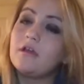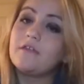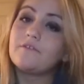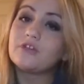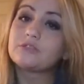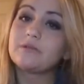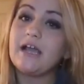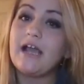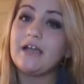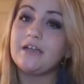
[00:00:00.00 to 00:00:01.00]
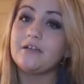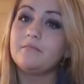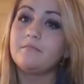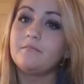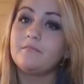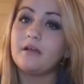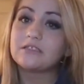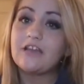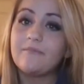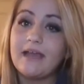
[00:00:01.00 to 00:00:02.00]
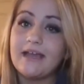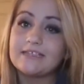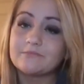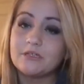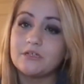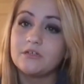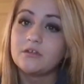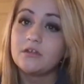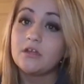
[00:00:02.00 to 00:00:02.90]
And the first week I had it, I was having my asthma,